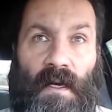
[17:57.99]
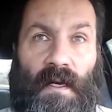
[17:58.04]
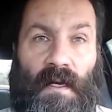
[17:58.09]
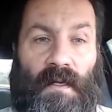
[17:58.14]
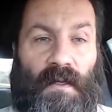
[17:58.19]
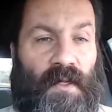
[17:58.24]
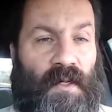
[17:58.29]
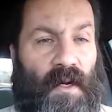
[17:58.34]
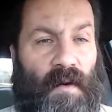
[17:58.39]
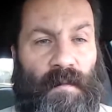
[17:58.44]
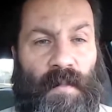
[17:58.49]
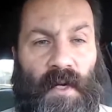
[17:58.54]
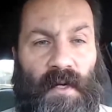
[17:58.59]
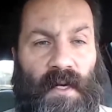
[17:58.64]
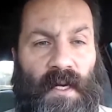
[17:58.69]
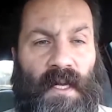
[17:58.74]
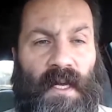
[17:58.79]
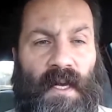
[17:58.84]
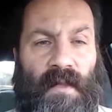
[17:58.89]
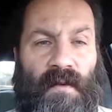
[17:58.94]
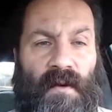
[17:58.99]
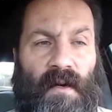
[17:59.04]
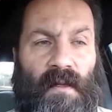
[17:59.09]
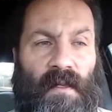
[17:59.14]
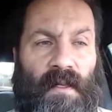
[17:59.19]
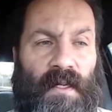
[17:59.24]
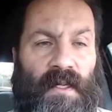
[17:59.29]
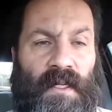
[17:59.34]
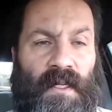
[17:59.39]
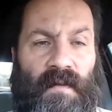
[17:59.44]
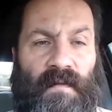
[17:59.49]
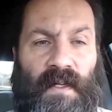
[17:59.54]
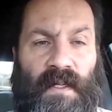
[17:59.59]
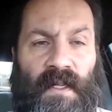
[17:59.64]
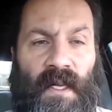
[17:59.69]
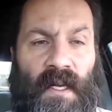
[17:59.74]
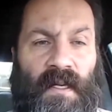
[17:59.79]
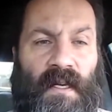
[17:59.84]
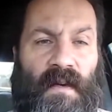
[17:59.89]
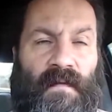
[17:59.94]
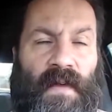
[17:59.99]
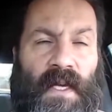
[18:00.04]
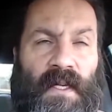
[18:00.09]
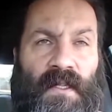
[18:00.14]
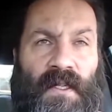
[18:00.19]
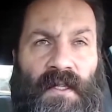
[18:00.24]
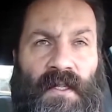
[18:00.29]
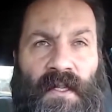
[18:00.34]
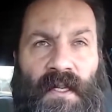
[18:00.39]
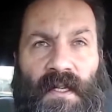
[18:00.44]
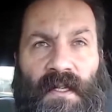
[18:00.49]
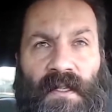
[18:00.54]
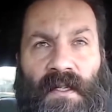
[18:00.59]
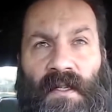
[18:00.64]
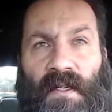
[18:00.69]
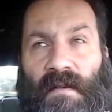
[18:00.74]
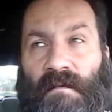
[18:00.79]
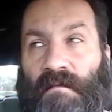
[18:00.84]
start putting together our list of executive agencies that,